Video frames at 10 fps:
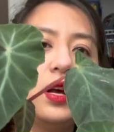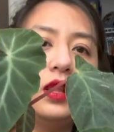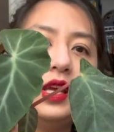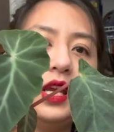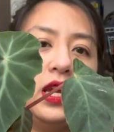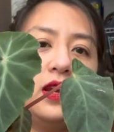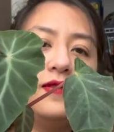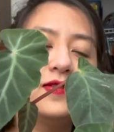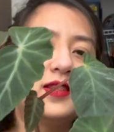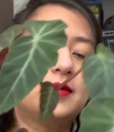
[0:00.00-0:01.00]

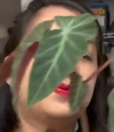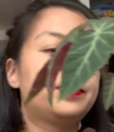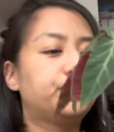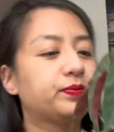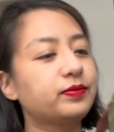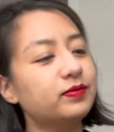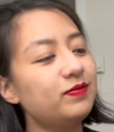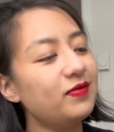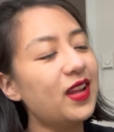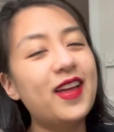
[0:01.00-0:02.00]
leaves,
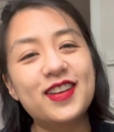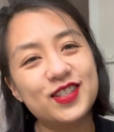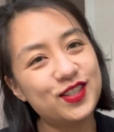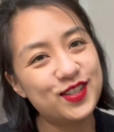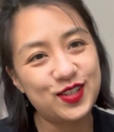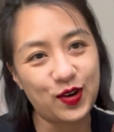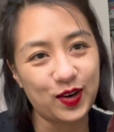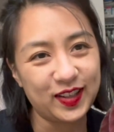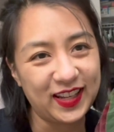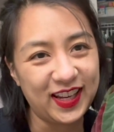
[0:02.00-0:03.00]
and it's just
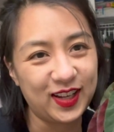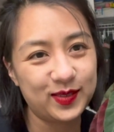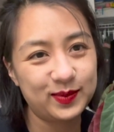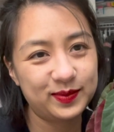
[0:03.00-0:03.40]
darling.